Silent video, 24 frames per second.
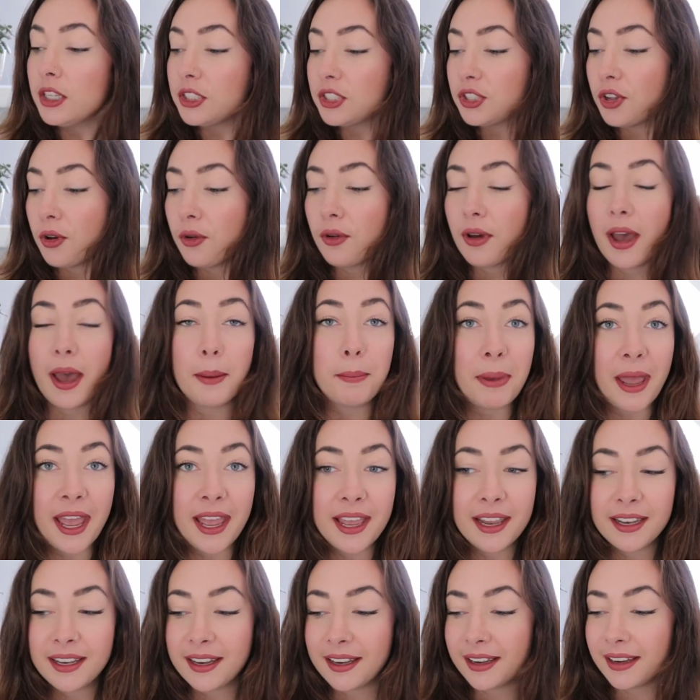So a
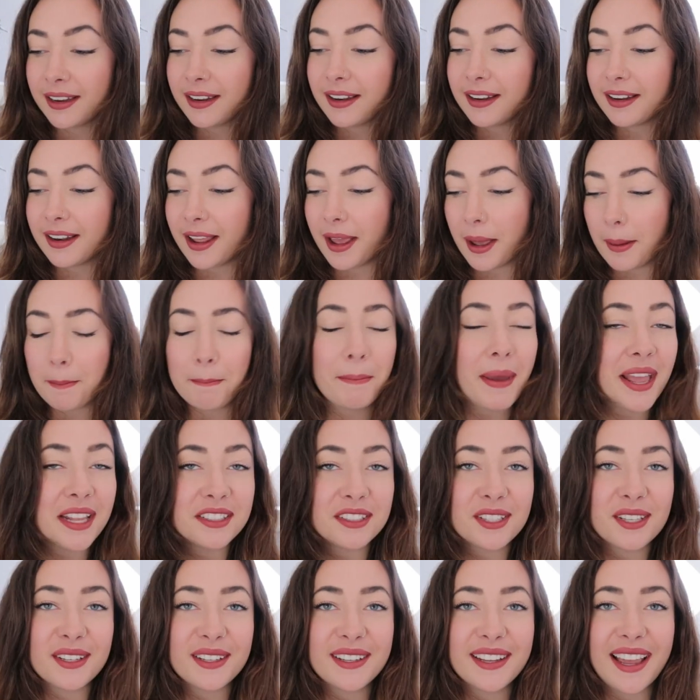
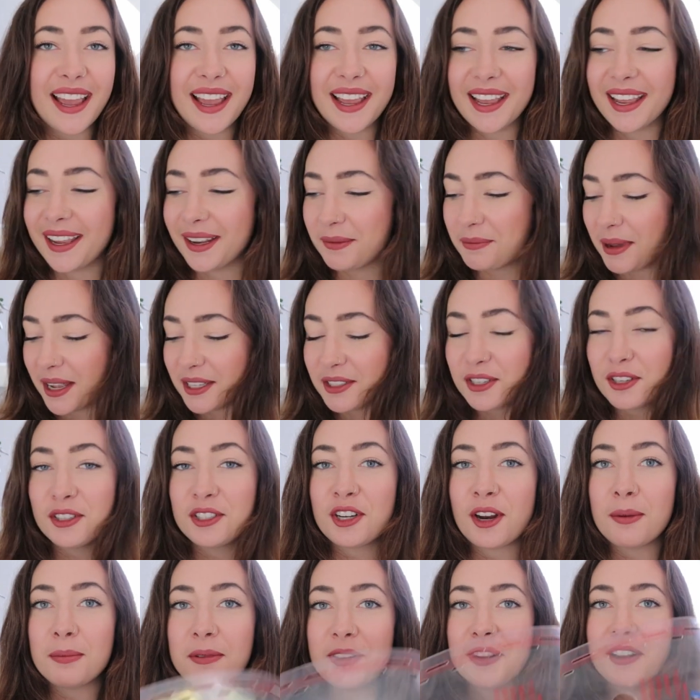pencil and pencil
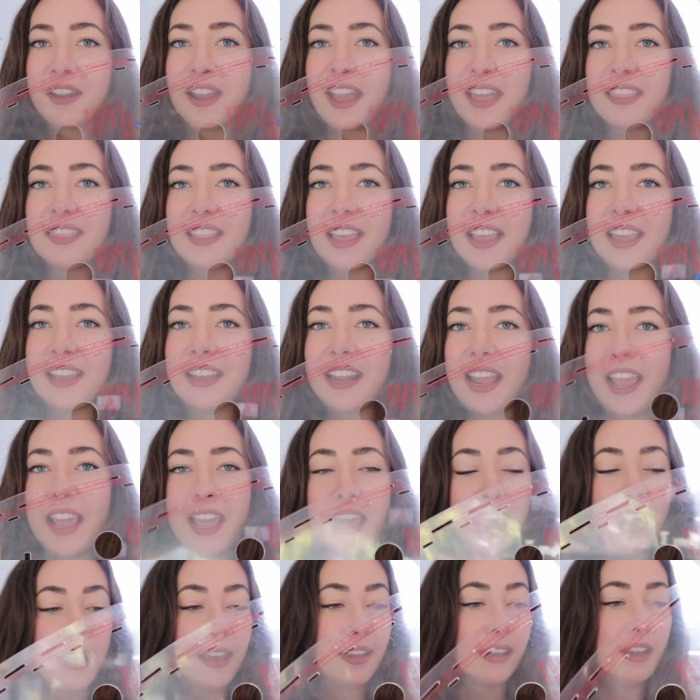sharpener, and then
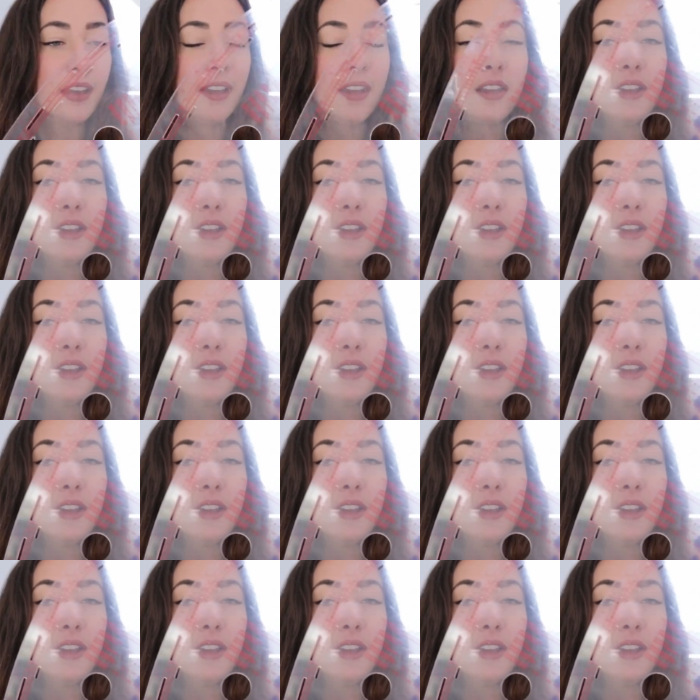a